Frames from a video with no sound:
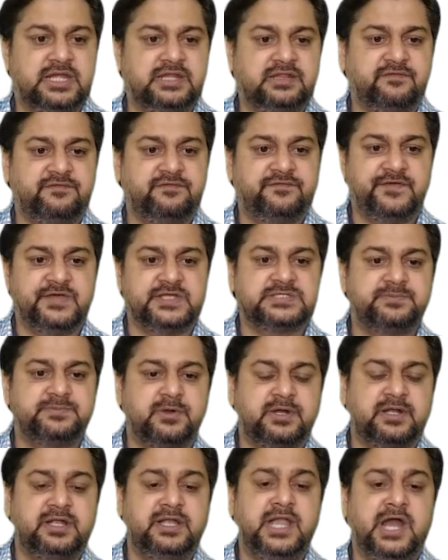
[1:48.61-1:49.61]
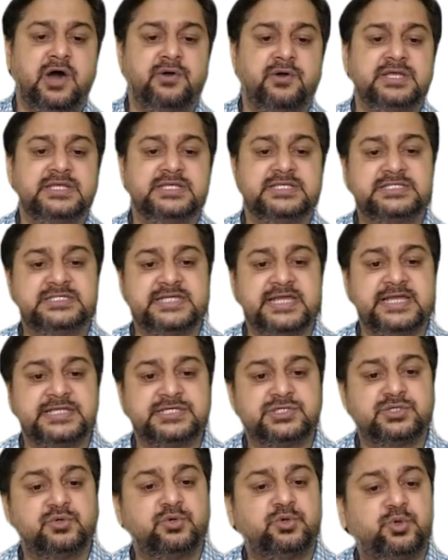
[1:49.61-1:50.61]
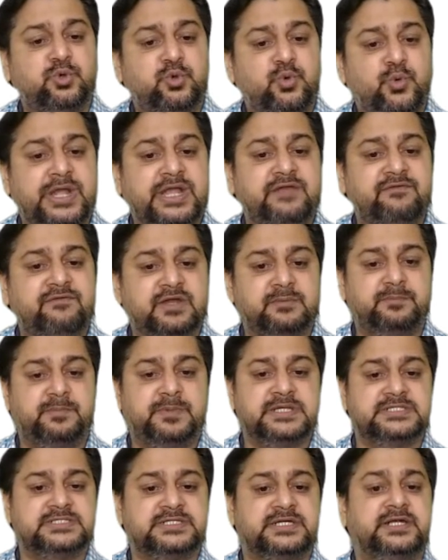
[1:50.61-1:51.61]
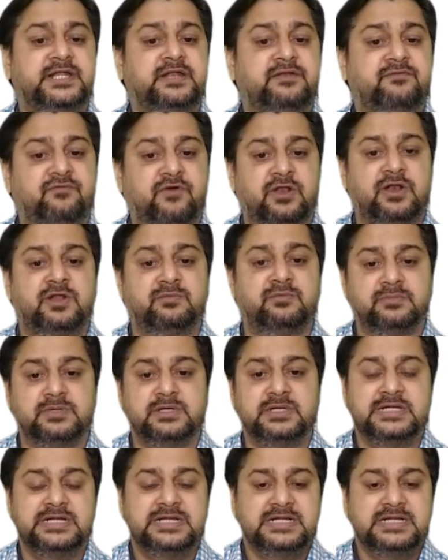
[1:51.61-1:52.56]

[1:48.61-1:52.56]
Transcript: in the first bottle now is changed to 21% in volume,